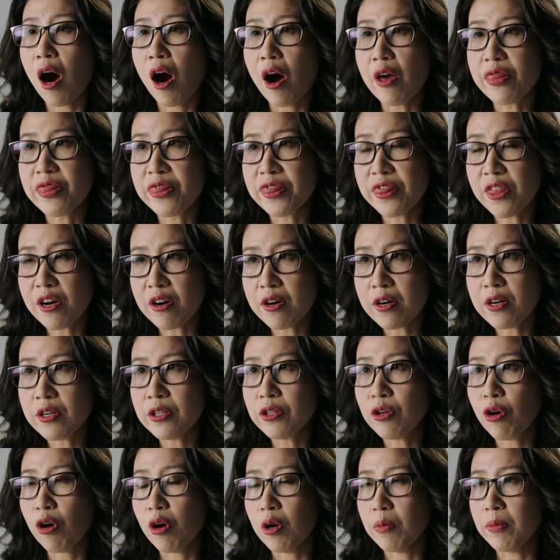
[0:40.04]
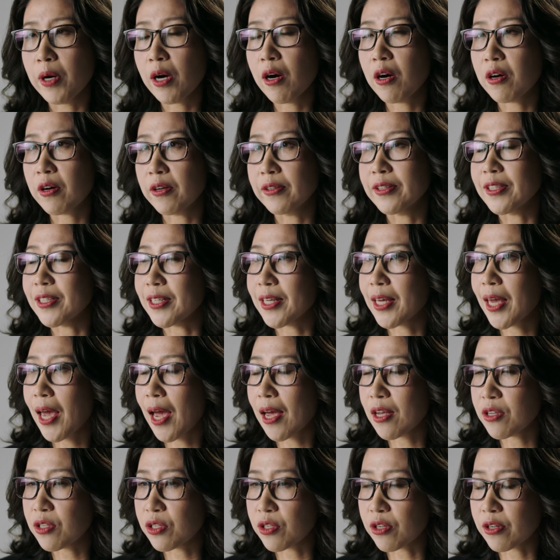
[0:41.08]
A third of current
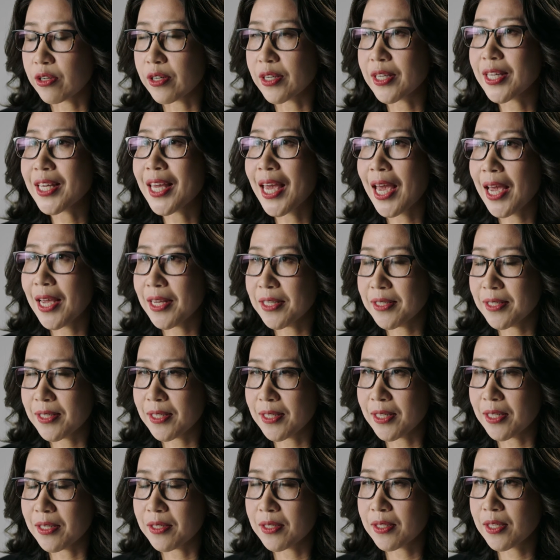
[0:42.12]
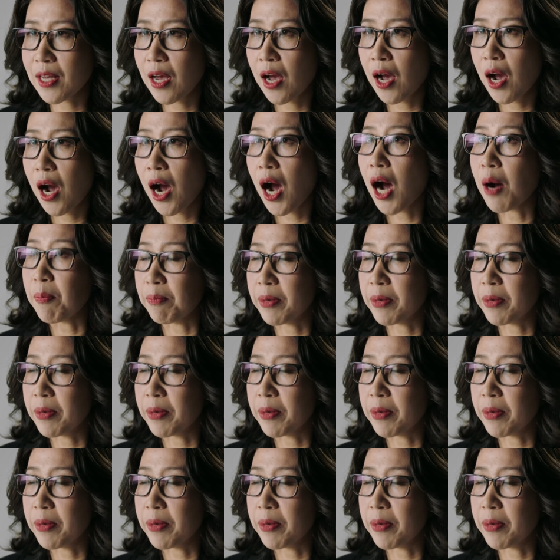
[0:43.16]
cancer cases are